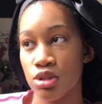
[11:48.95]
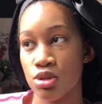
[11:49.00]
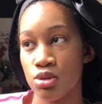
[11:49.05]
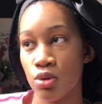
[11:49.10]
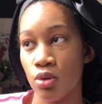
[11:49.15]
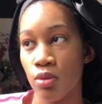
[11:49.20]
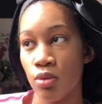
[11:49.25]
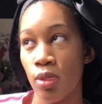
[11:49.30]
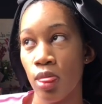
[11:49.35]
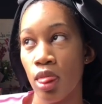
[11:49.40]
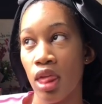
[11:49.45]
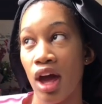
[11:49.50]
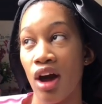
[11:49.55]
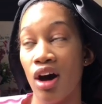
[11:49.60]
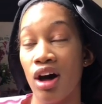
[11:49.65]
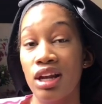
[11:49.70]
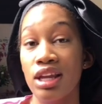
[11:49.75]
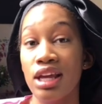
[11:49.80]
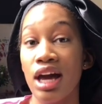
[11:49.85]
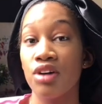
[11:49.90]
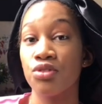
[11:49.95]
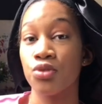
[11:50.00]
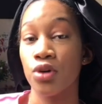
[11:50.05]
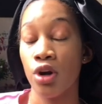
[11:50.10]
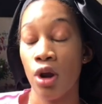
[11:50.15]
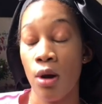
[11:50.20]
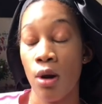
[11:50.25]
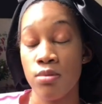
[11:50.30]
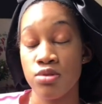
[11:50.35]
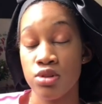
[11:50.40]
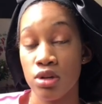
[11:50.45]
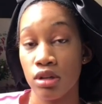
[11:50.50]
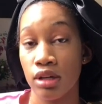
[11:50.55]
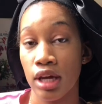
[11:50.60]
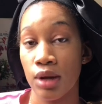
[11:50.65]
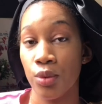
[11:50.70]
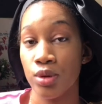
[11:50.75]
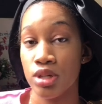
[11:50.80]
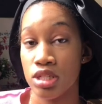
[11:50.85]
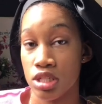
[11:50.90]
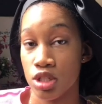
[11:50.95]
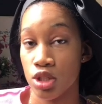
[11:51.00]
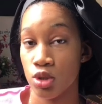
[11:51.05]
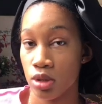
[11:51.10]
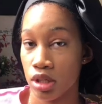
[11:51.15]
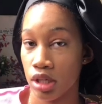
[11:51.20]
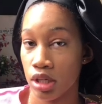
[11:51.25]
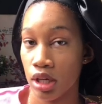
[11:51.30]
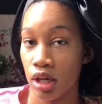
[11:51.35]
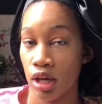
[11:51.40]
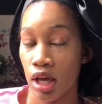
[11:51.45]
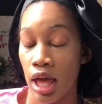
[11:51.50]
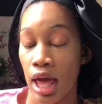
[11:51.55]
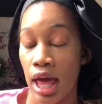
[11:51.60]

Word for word: So I only have one option, and which is in UK,